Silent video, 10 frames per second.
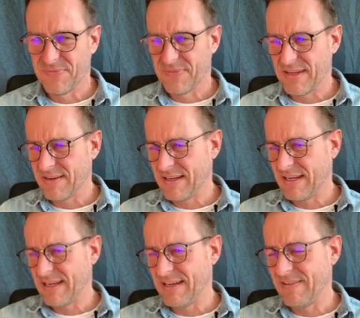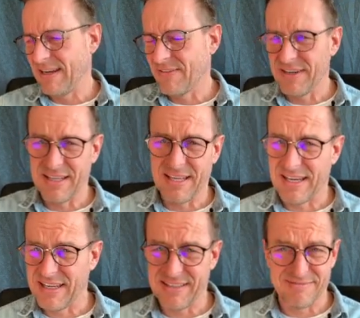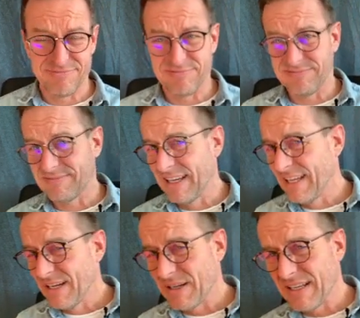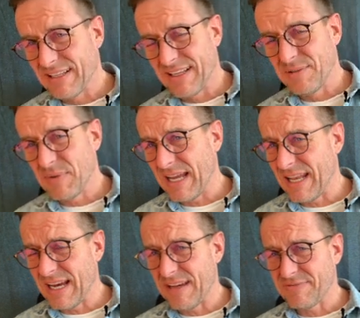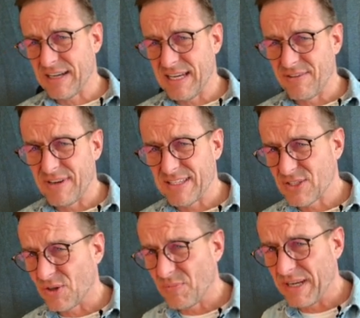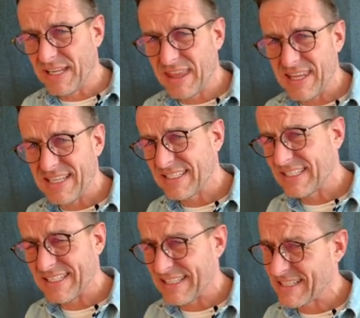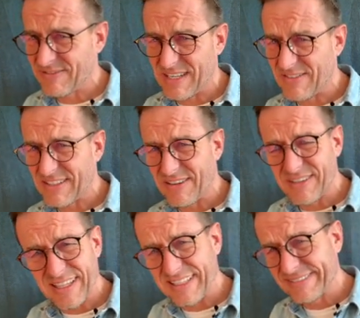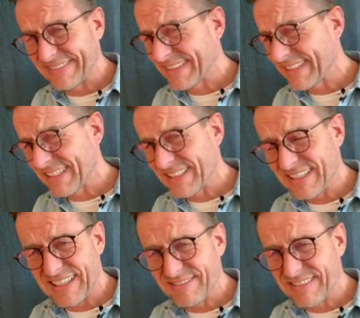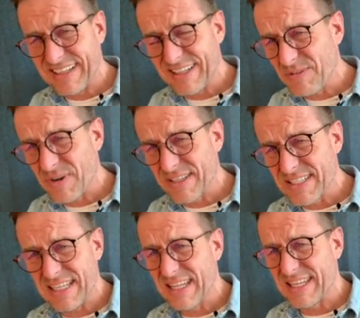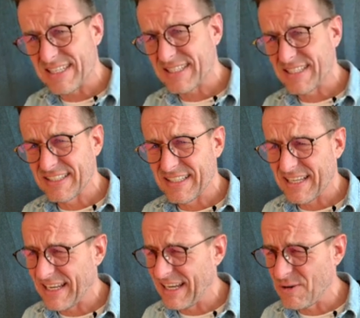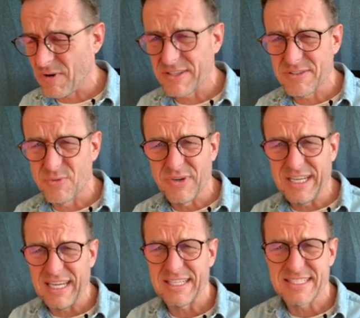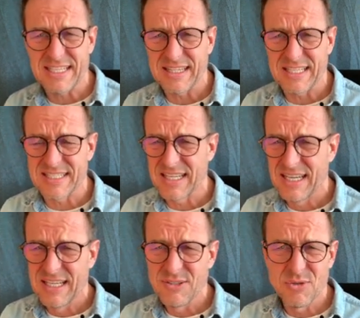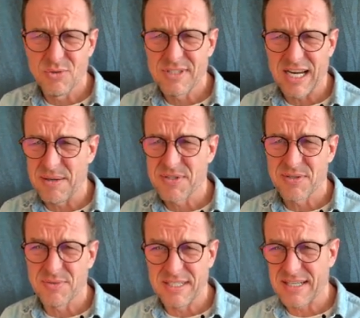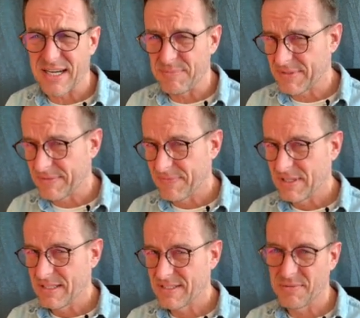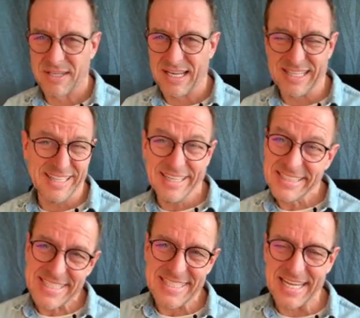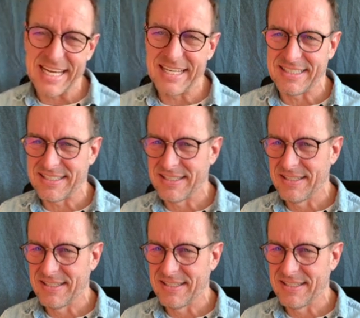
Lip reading: Okay, I mean, really, in my life, I read so many theses, and sometimes I don't want to see this. I don't want to read a sentence 2 times, 3 times, so that I can understand it.